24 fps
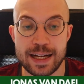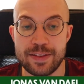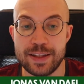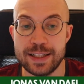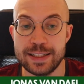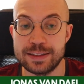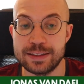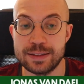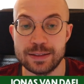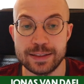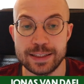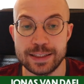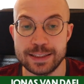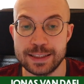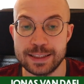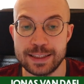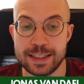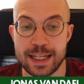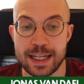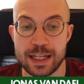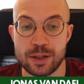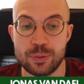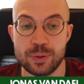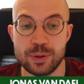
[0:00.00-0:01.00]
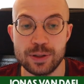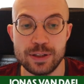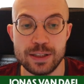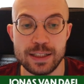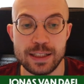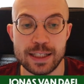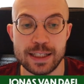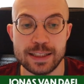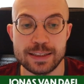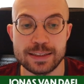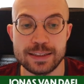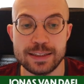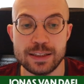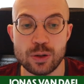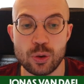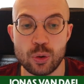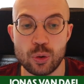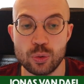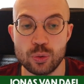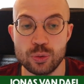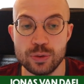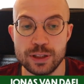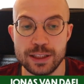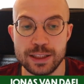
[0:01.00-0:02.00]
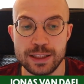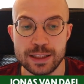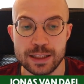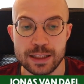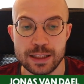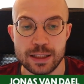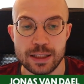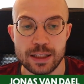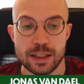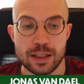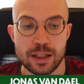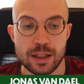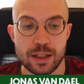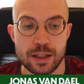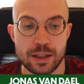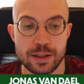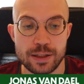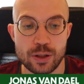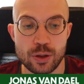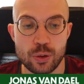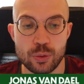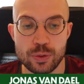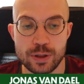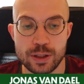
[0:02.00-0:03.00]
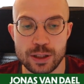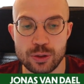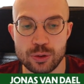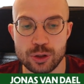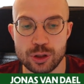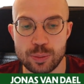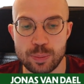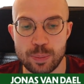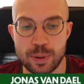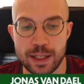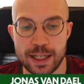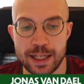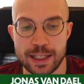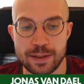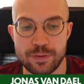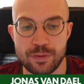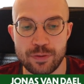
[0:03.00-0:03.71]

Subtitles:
and this attack really is the only good plan